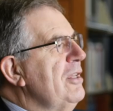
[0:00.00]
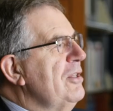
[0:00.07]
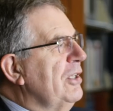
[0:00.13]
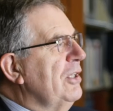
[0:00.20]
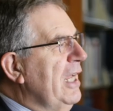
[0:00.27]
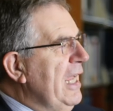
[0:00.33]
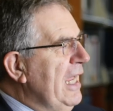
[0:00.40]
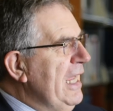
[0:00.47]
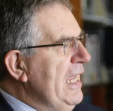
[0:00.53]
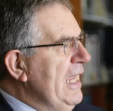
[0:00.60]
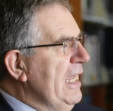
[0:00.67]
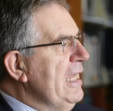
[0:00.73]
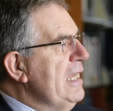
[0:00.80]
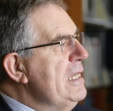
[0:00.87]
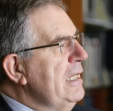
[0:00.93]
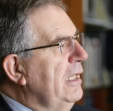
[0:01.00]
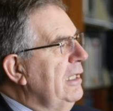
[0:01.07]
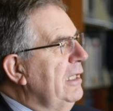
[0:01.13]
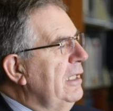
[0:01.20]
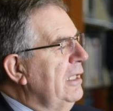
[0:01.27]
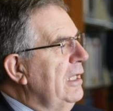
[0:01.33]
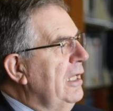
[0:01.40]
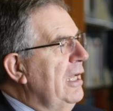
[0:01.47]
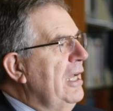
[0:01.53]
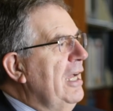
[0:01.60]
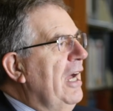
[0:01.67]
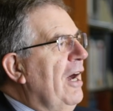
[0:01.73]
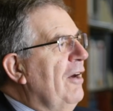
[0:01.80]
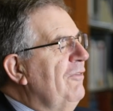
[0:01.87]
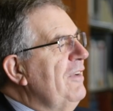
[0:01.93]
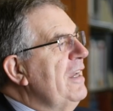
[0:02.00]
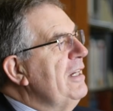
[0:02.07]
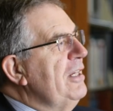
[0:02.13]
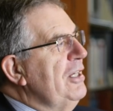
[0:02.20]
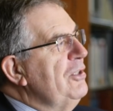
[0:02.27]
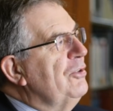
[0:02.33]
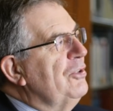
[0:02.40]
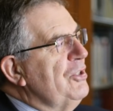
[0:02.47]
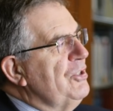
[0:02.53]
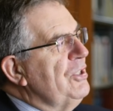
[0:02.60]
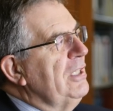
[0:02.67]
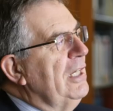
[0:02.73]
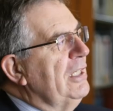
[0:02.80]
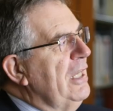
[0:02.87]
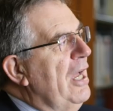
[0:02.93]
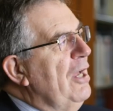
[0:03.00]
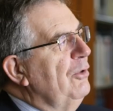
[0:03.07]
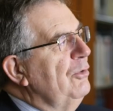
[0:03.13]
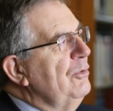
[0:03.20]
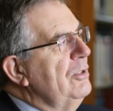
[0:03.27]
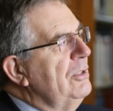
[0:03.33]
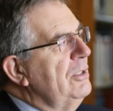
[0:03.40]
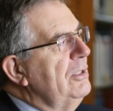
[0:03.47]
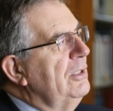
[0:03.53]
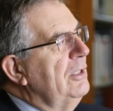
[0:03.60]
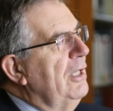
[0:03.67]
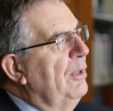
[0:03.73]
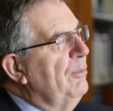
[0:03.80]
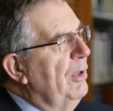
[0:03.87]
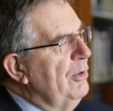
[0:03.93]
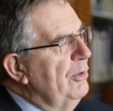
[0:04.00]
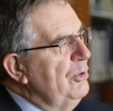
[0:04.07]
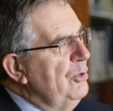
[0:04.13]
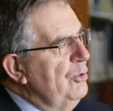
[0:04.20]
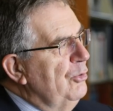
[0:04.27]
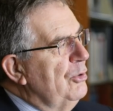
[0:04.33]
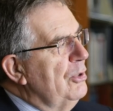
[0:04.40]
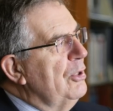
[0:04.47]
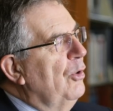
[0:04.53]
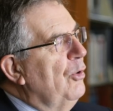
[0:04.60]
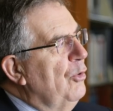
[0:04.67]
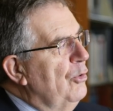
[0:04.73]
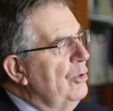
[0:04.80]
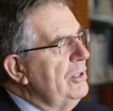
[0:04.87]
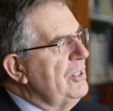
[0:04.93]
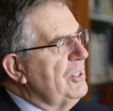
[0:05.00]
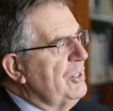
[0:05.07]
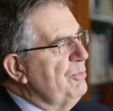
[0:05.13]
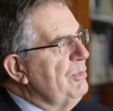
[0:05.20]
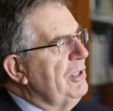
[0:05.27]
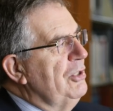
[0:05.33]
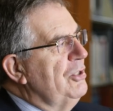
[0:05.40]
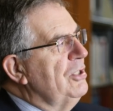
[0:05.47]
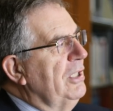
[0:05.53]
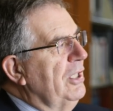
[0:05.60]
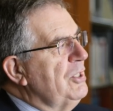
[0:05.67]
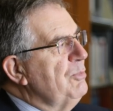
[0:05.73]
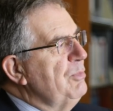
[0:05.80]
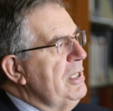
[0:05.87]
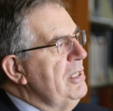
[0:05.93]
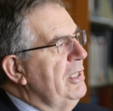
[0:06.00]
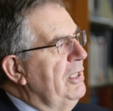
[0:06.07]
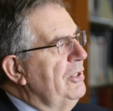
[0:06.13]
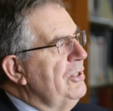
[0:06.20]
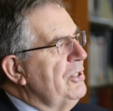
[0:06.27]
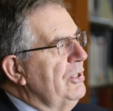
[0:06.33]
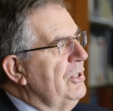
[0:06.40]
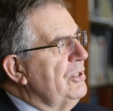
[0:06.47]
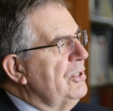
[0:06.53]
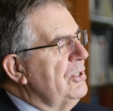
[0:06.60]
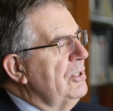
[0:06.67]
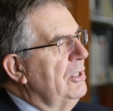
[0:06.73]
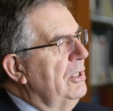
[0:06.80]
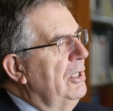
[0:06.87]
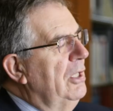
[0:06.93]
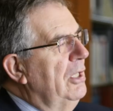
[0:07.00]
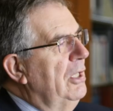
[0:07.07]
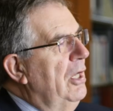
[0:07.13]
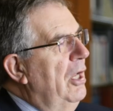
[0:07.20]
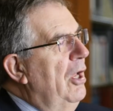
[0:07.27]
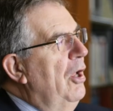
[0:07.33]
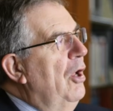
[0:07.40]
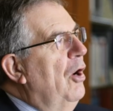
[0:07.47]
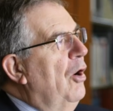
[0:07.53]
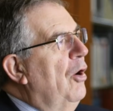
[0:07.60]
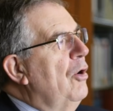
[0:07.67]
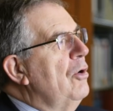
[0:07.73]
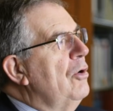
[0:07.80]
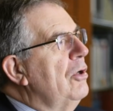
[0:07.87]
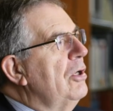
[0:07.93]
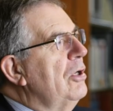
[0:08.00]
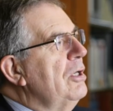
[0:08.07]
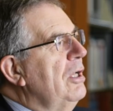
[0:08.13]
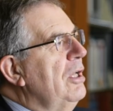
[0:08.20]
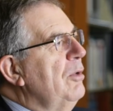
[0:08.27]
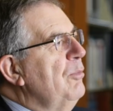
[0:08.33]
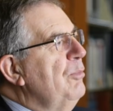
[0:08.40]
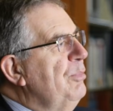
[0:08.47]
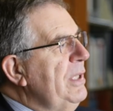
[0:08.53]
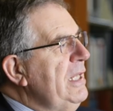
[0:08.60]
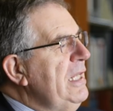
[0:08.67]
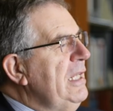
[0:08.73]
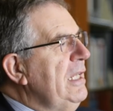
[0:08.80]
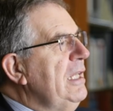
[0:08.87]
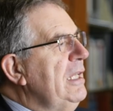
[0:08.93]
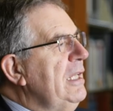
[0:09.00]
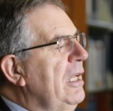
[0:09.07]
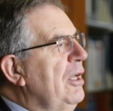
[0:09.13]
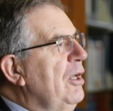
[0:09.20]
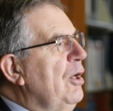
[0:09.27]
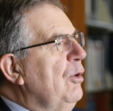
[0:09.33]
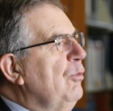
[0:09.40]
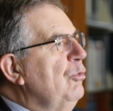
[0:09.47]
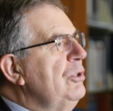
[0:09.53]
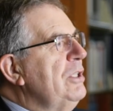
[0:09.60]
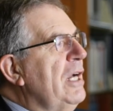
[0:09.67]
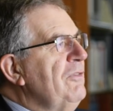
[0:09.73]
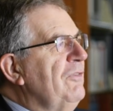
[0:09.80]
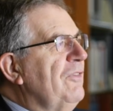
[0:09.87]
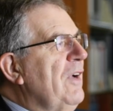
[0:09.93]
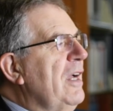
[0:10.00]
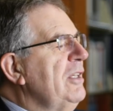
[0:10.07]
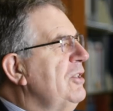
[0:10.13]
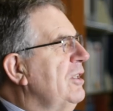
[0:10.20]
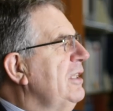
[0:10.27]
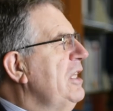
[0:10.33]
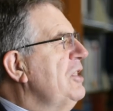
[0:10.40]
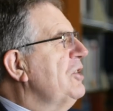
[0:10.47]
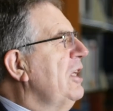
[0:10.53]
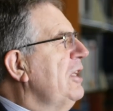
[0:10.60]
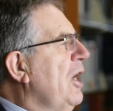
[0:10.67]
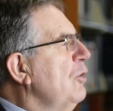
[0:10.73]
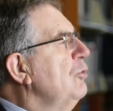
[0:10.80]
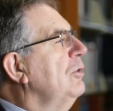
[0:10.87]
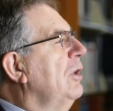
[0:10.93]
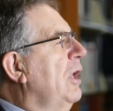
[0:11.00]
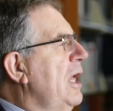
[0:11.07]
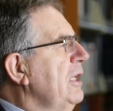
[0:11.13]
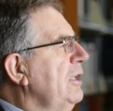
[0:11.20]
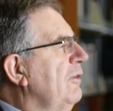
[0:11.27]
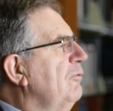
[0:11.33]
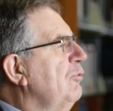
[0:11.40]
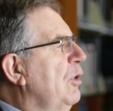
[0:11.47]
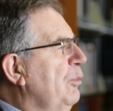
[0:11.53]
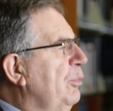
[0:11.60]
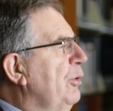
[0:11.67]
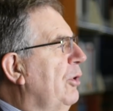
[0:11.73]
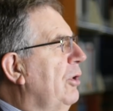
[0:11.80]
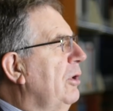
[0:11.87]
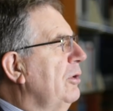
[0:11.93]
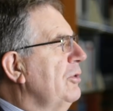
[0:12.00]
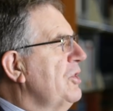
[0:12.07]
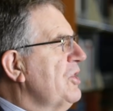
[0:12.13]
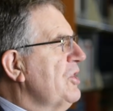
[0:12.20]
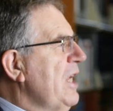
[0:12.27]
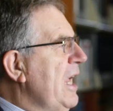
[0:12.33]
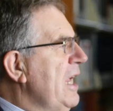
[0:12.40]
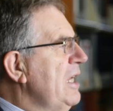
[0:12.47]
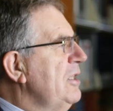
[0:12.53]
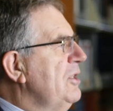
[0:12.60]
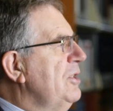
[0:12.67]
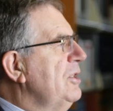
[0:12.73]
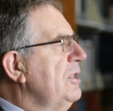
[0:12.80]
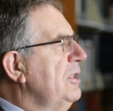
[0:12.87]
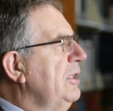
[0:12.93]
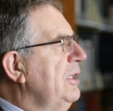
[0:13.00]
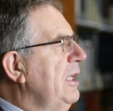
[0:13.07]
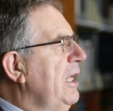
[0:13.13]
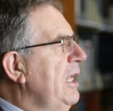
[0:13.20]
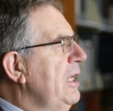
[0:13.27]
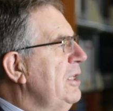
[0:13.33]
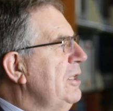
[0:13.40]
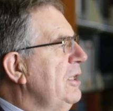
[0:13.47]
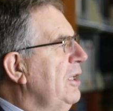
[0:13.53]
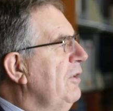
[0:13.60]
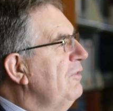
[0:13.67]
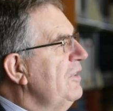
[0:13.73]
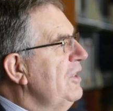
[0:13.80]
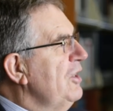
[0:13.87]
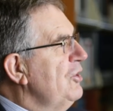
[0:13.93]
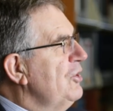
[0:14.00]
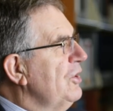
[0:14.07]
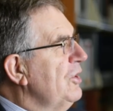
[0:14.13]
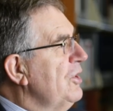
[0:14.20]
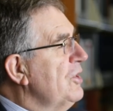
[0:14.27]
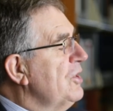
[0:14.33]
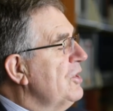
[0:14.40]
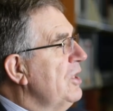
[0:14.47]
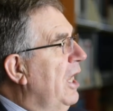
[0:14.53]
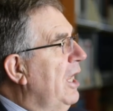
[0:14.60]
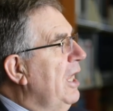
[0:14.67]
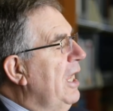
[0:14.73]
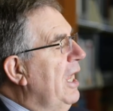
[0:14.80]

either A, a very interesting account about your own spiritual experiences, or B, would I find at least an outline of what Paul said in Ephesians